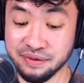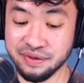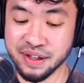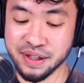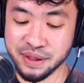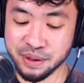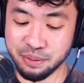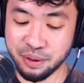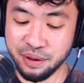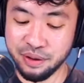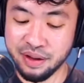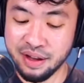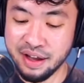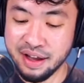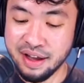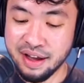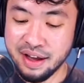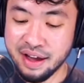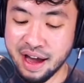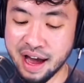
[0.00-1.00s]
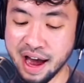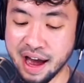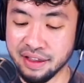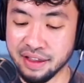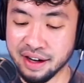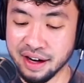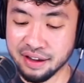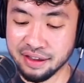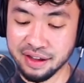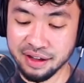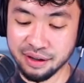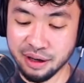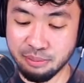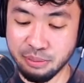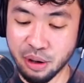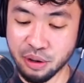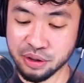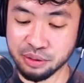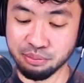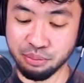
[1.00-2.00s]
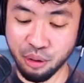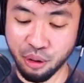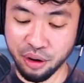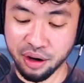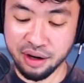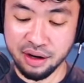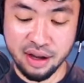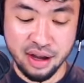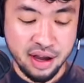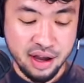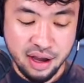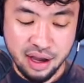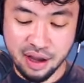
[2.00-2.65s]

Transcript: visible, that I think are most important.